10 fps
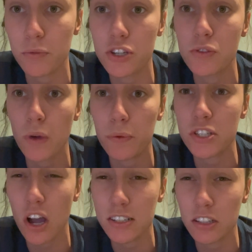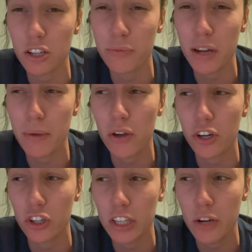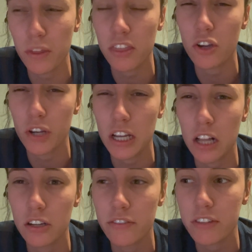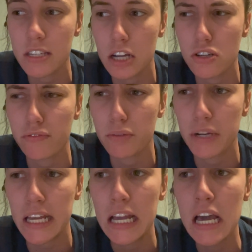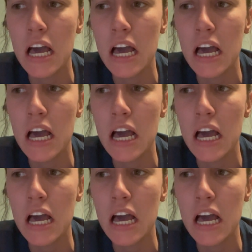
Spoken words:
which is what we talked a little bit about earlier with the green color of the Statue of Liberty.